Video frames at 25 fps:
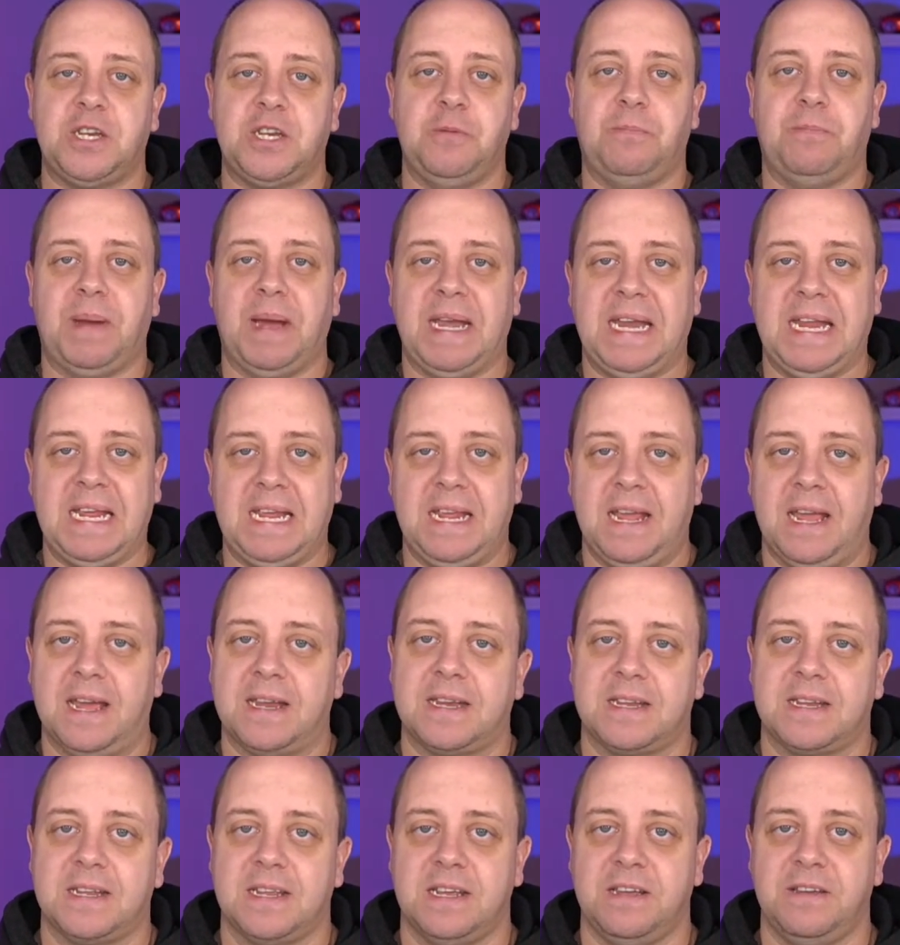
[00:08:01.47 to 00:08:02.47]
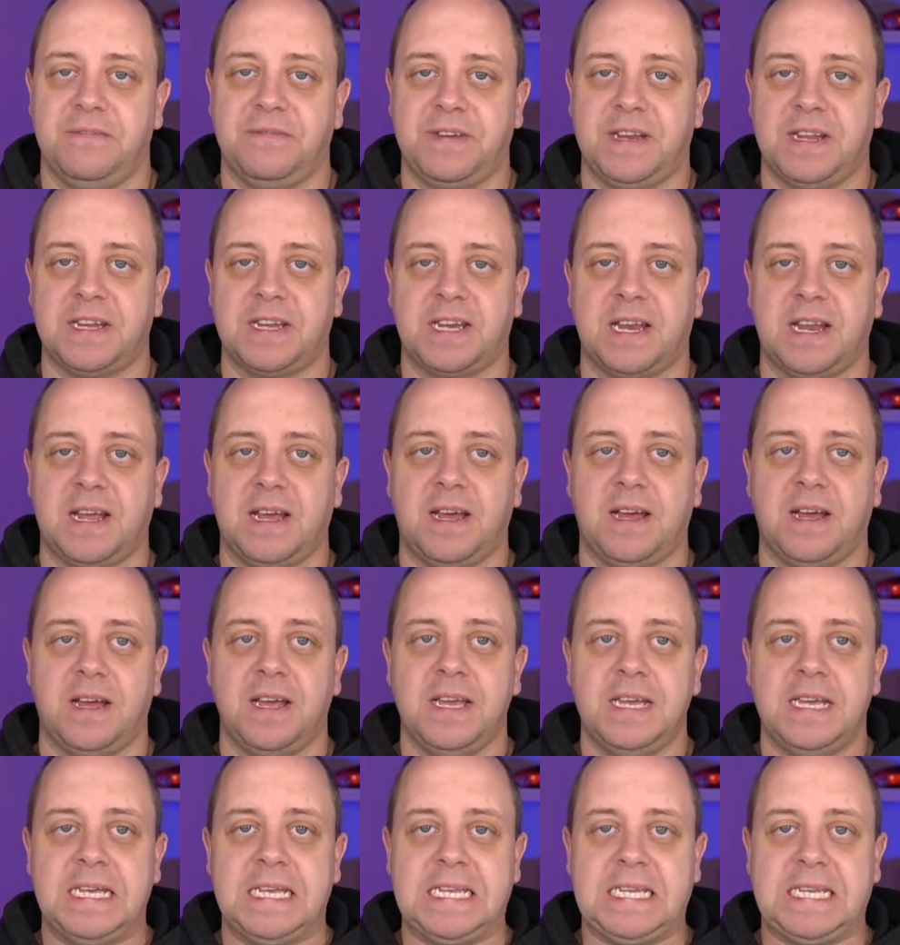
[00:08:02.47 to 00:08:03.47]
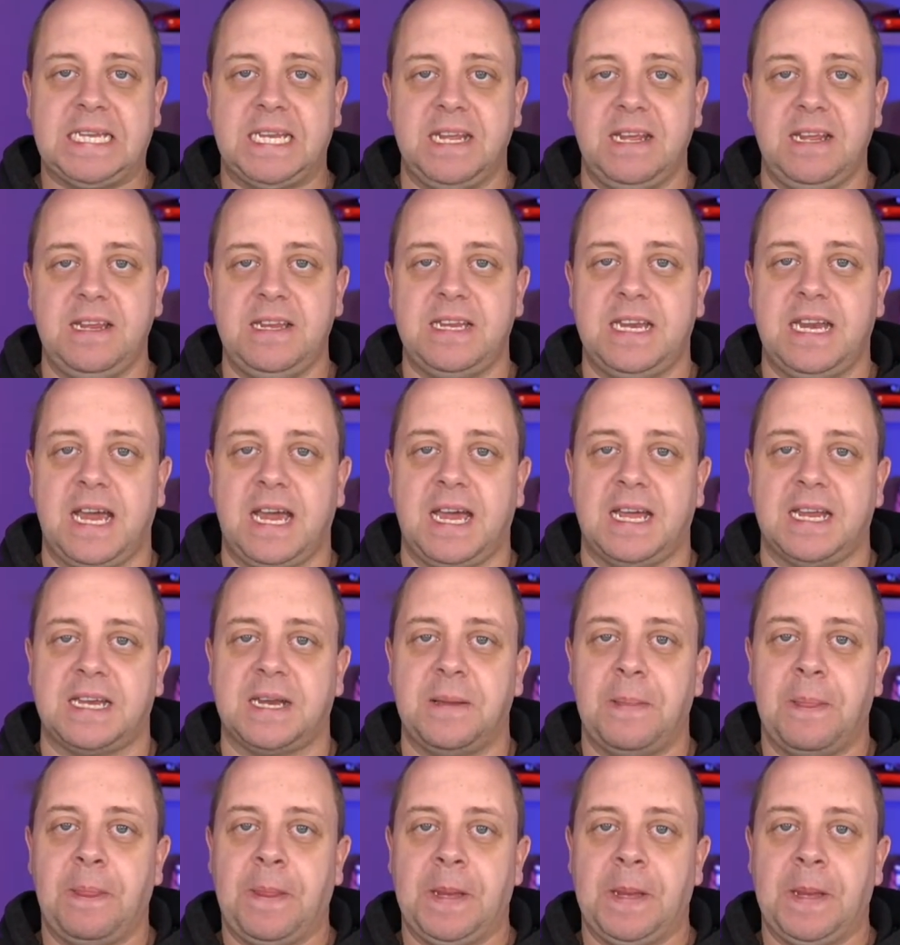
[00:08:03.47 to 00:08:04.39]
to panic yet. If Tesla sees that,